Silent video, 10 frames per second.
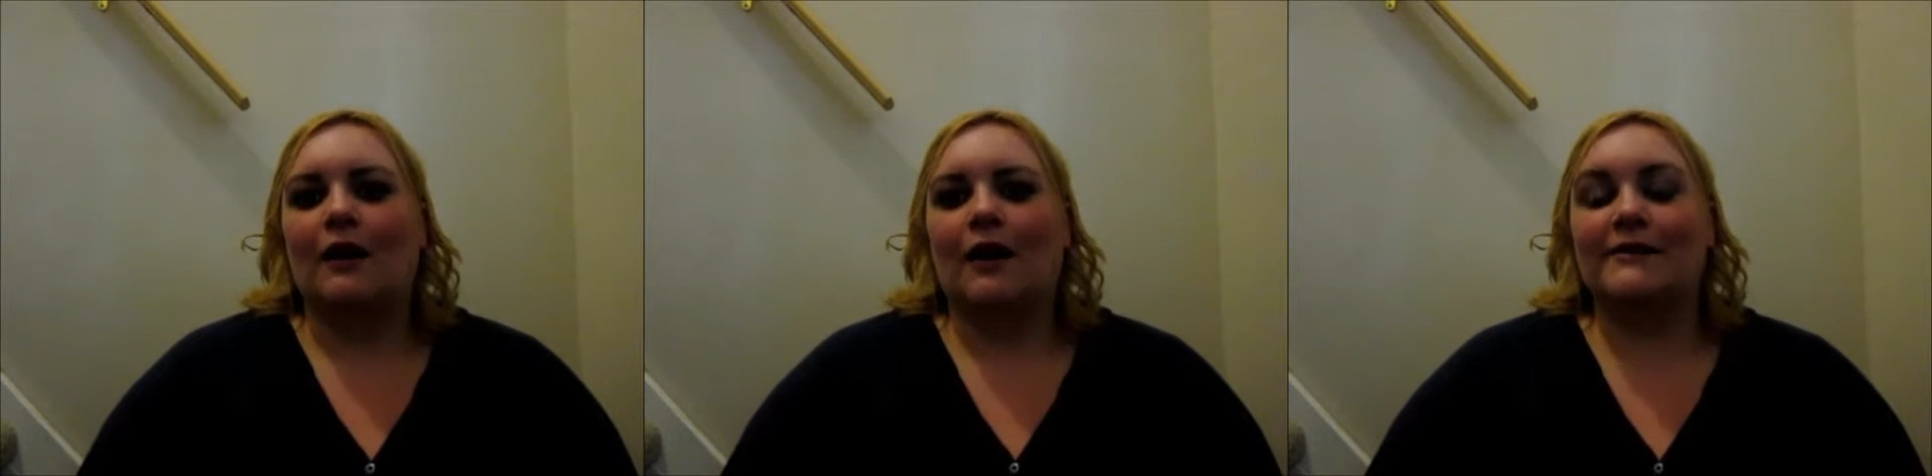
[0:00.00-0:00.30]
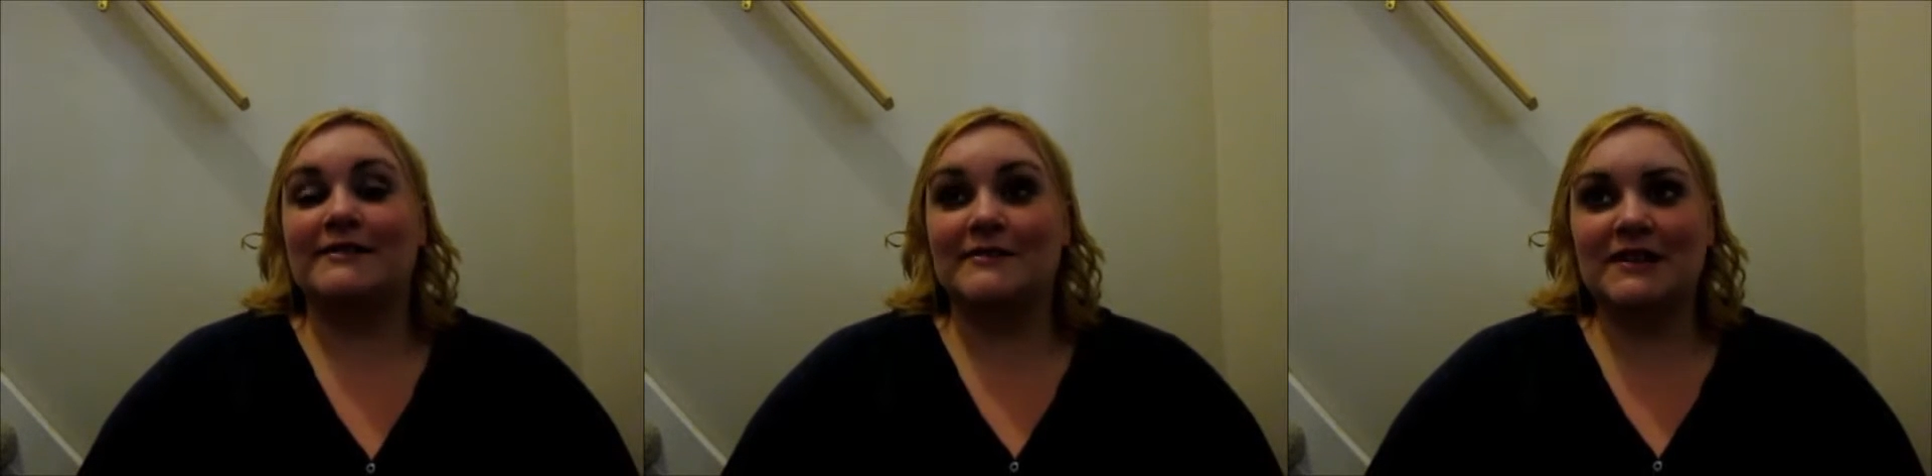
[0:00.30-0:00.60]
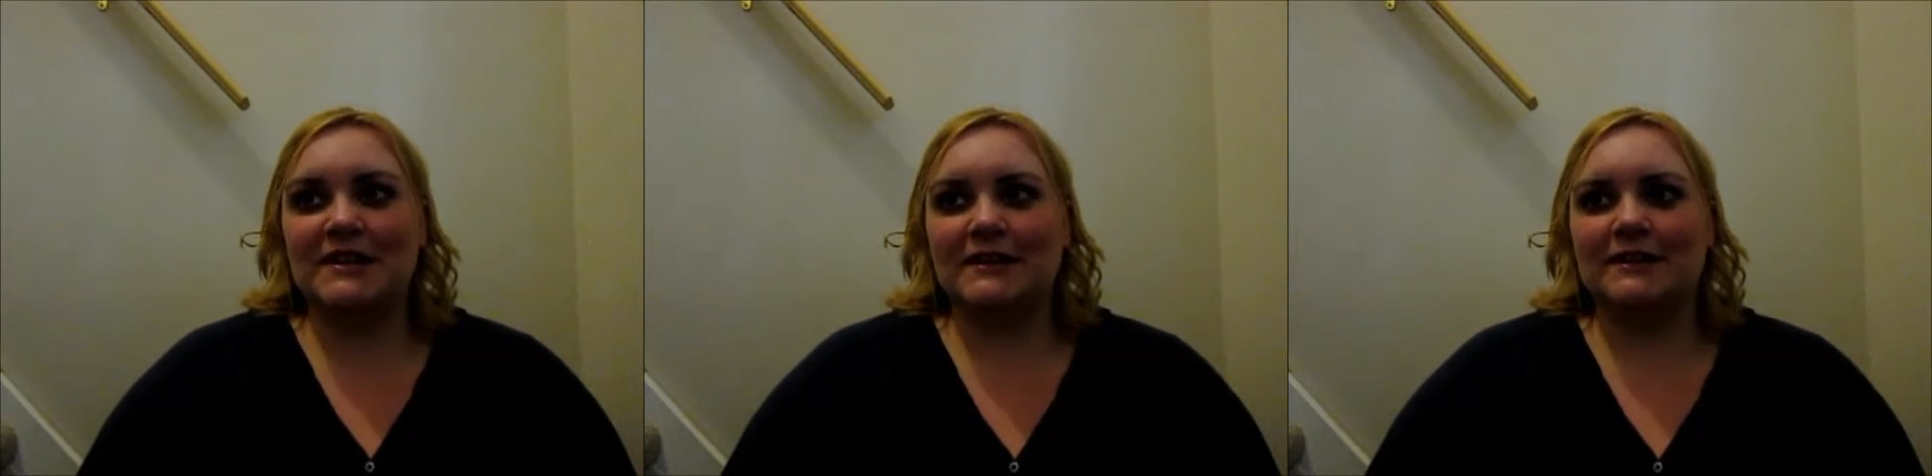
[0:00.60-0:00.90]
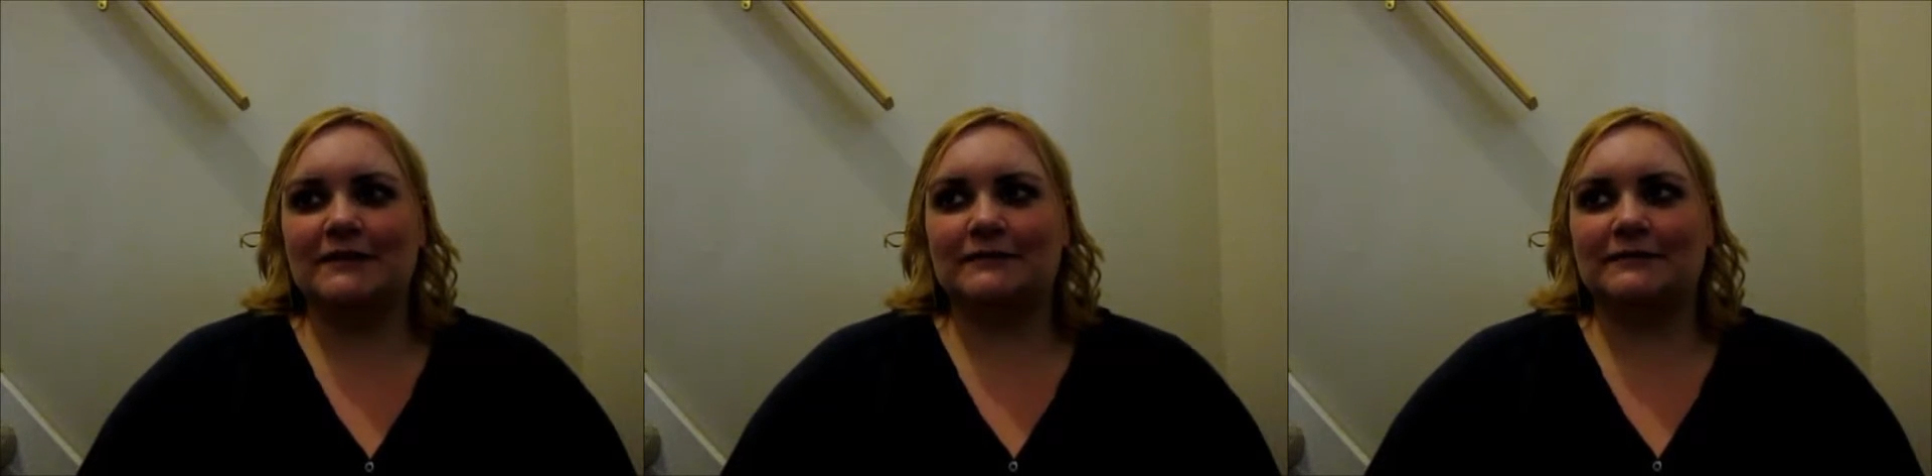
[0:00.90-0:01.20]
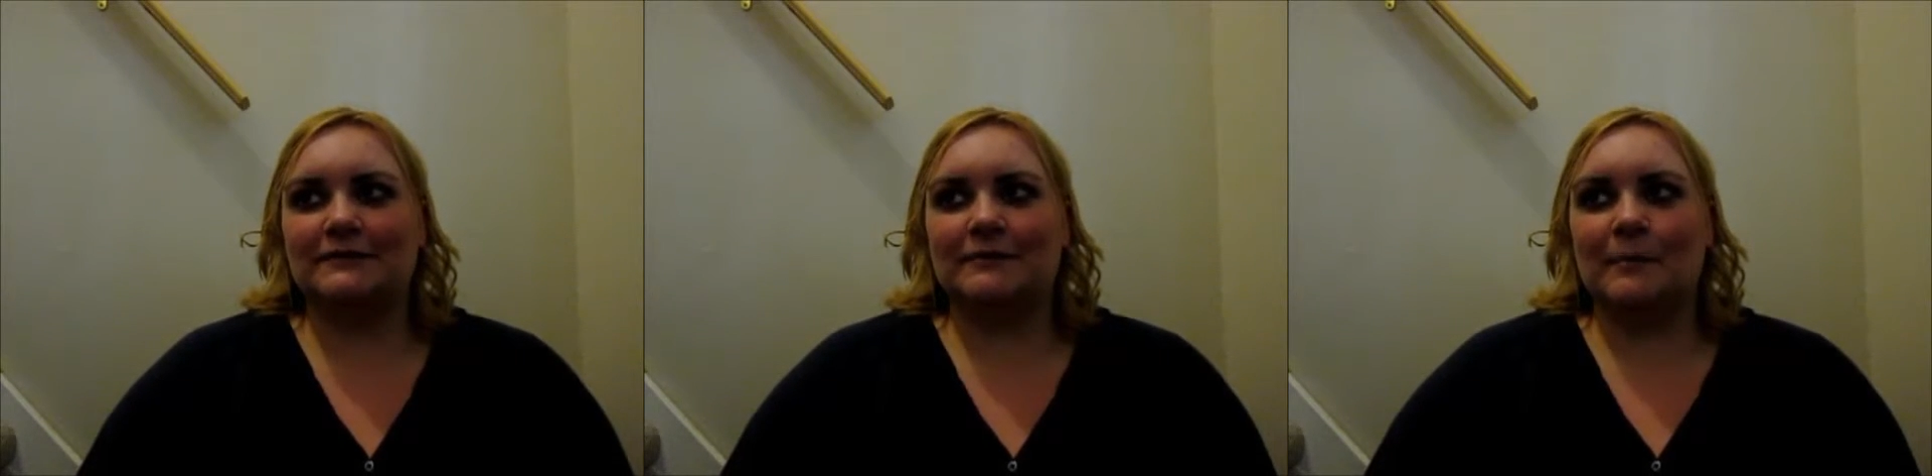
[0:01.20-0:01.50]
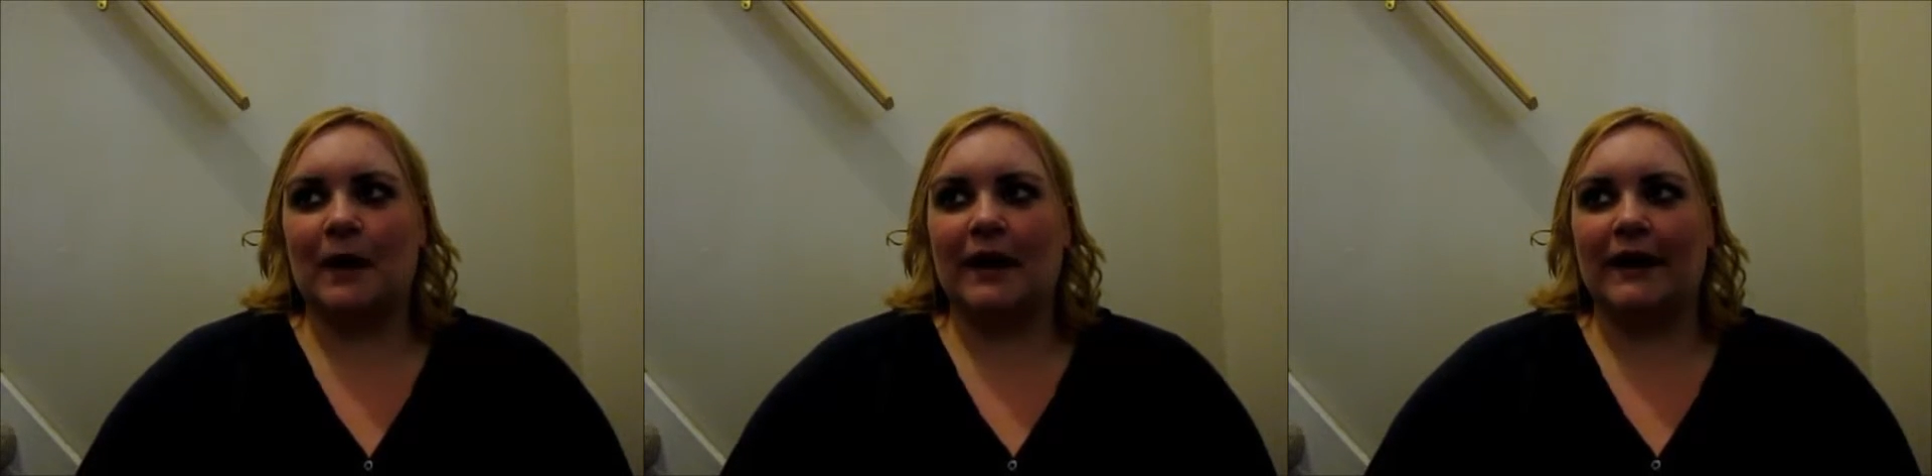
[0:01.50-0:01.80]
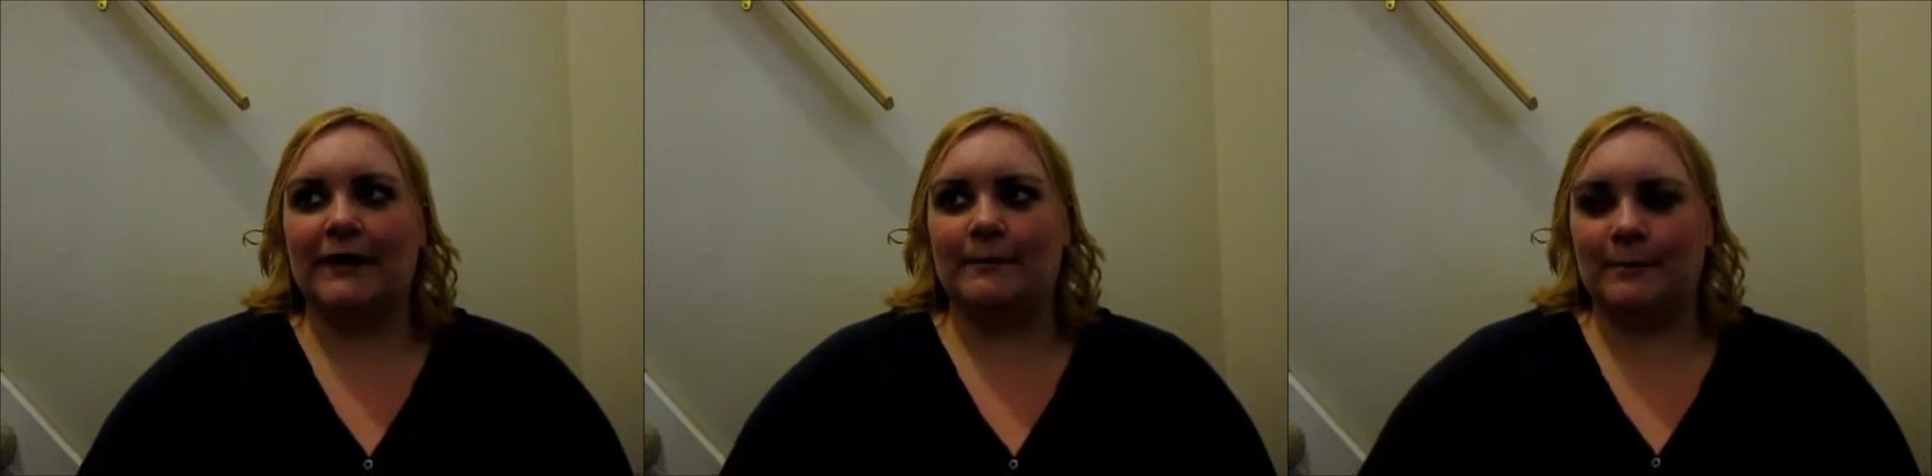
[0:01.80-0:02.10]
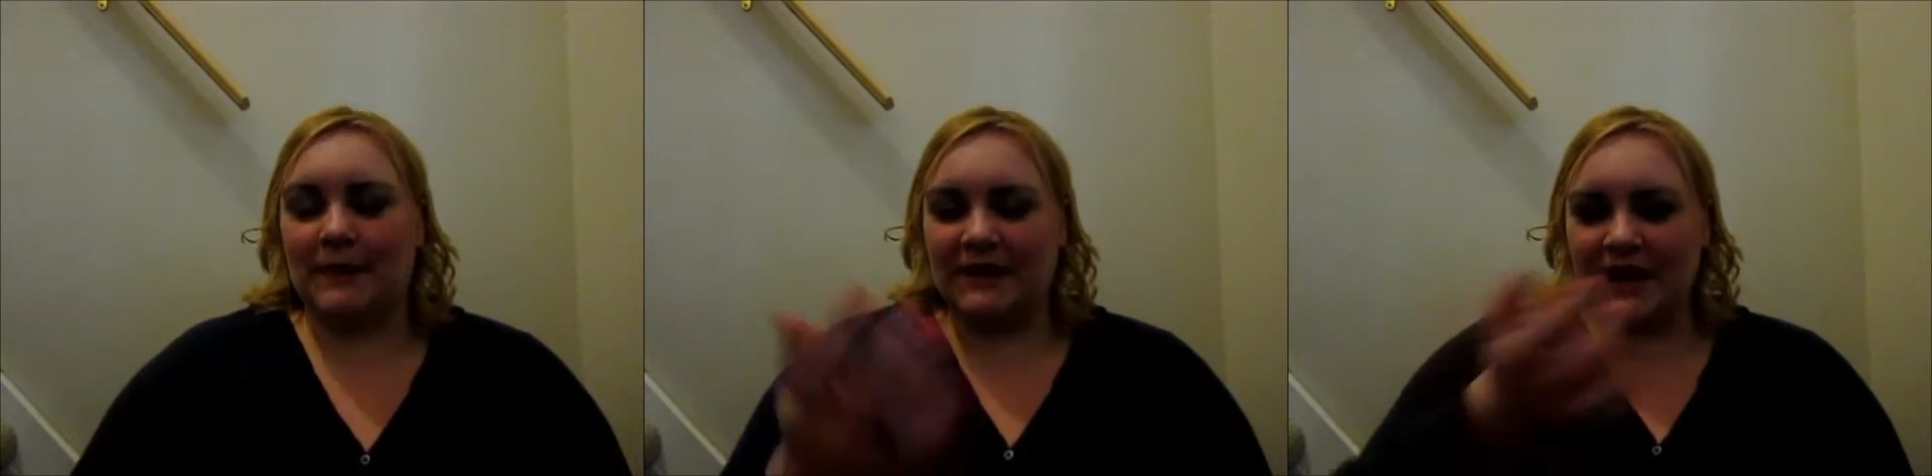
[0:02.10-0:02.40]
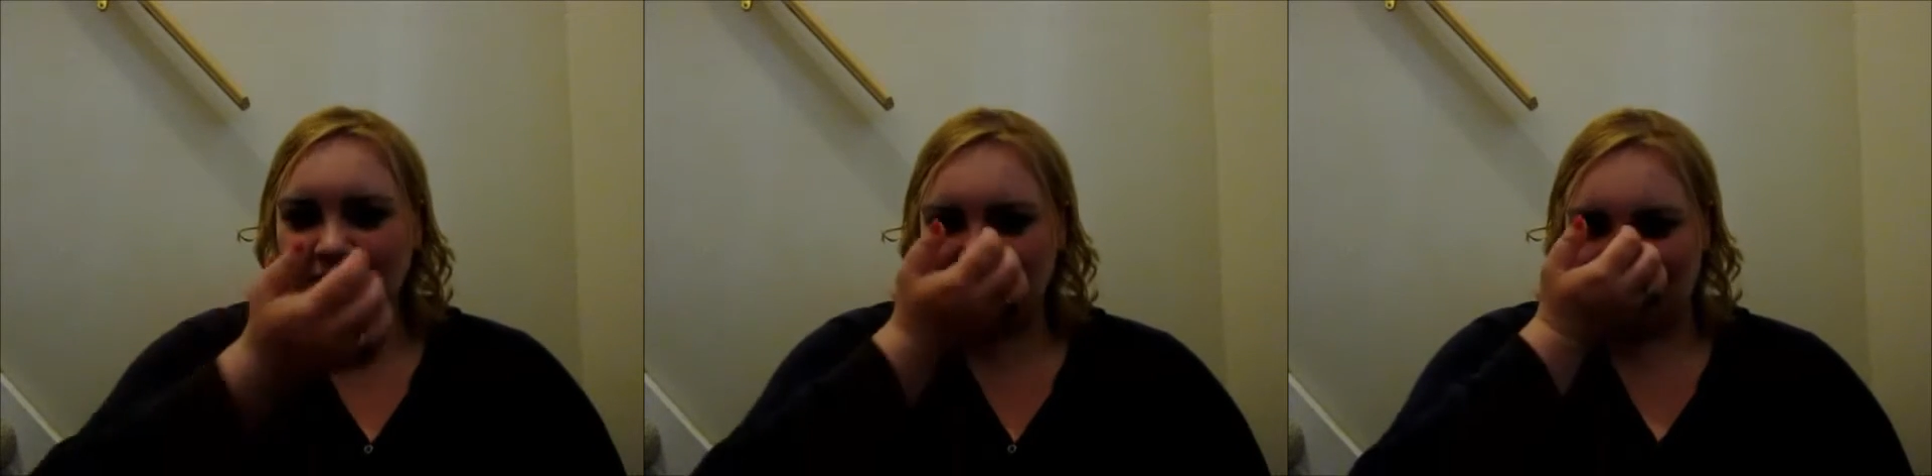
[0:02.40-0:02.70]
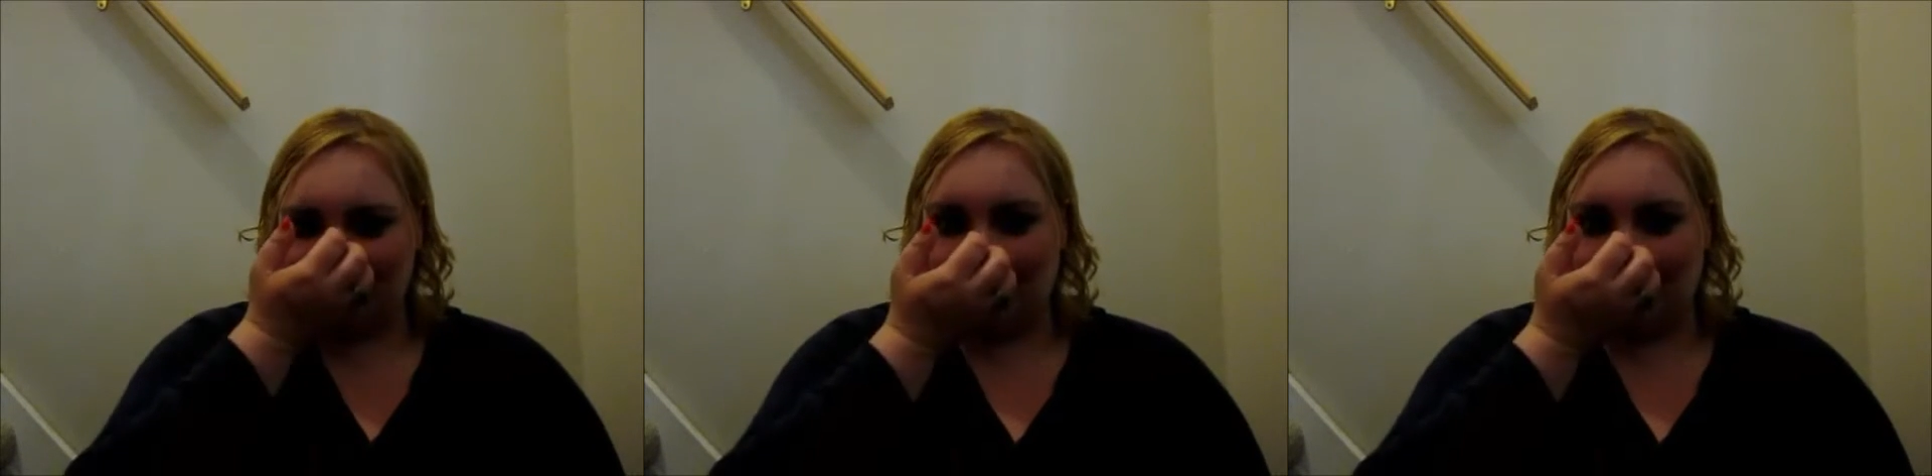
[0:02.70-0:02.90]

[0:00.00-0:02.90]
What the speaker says: instead of taking my medication,